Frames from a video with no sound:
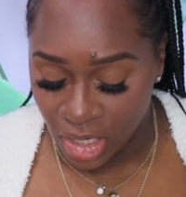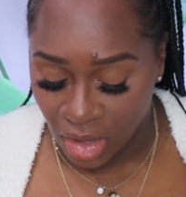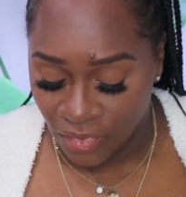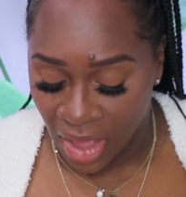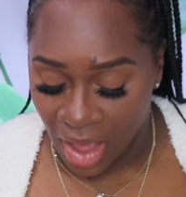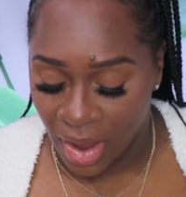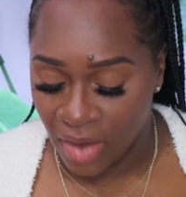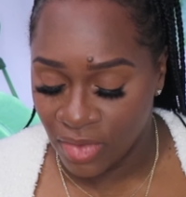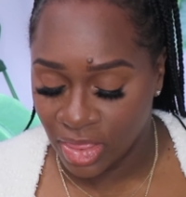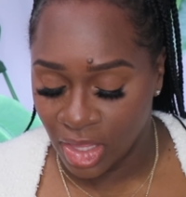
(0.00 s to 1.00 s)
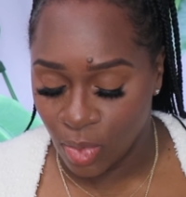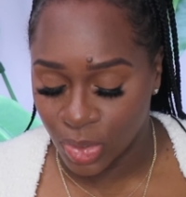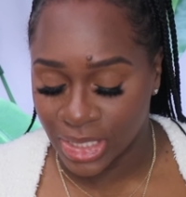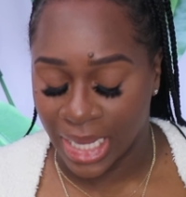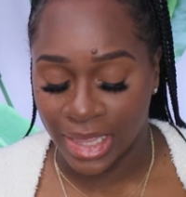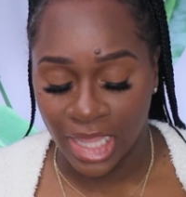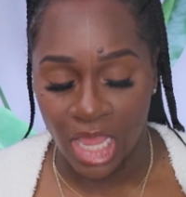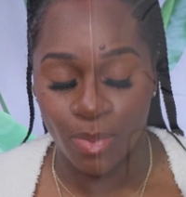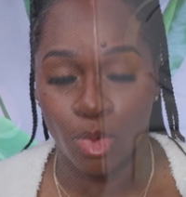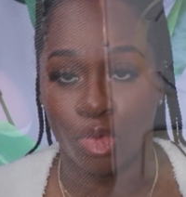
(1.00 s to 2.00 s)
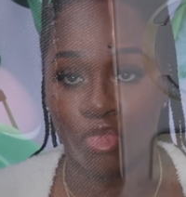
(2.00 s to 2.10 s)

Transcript: love how everything was like labeled